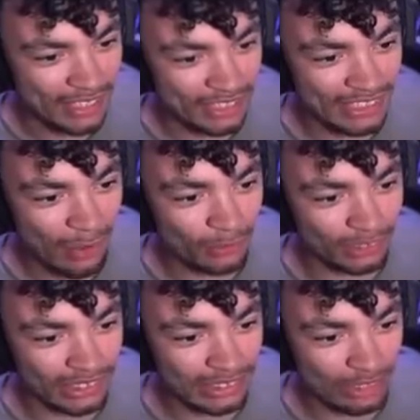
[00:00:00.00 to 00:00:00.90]
does
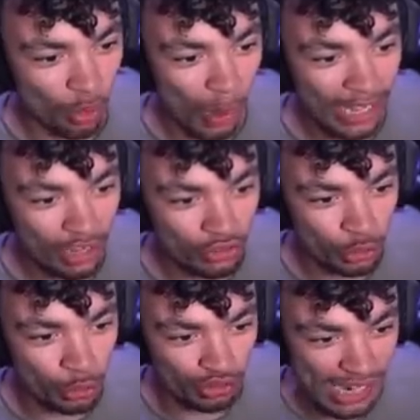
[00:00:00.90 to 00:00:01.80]
sound uh, quite
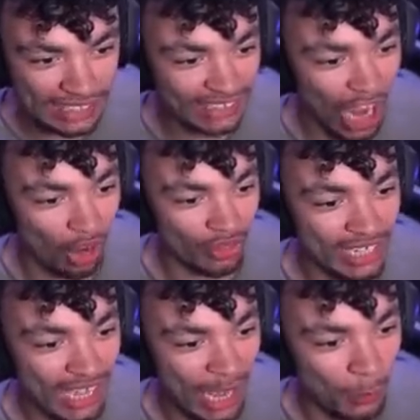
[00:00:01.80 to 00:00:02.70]
crew race car
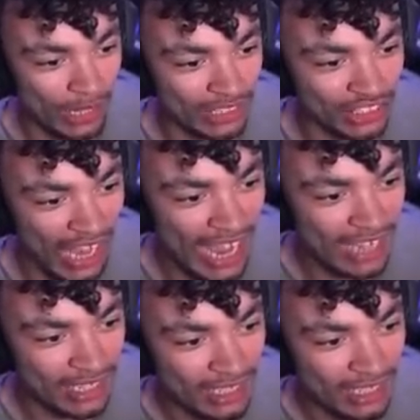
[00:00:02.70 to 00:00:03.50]
I will say.